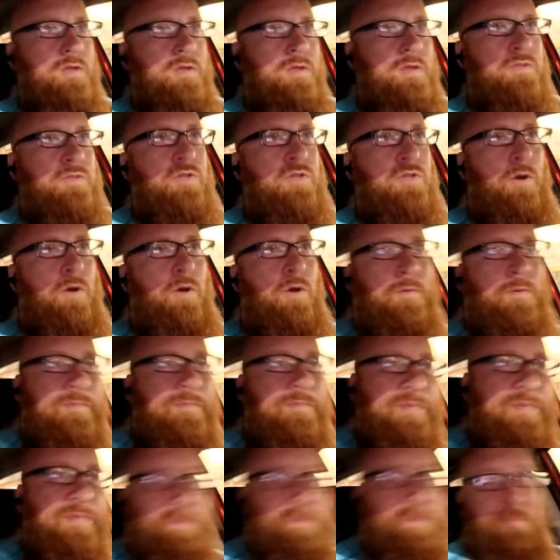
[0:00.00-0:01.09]
So
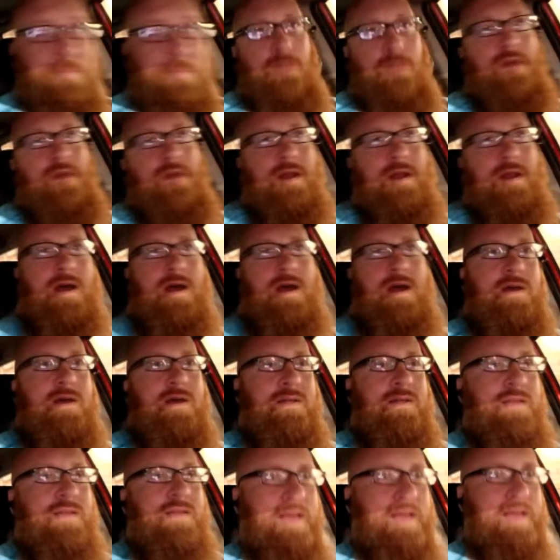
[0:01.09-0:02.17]
we're going to
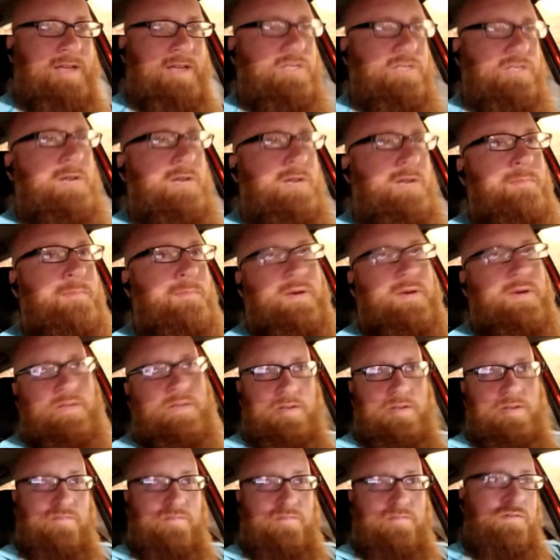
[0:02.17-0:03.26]
actually unbuckle
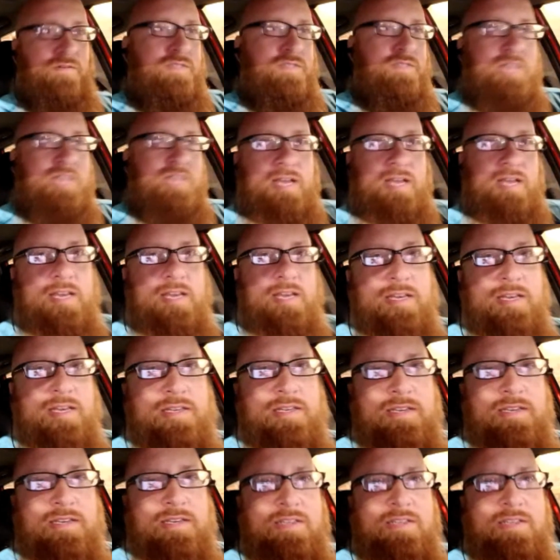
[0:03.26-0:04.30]
here for a second.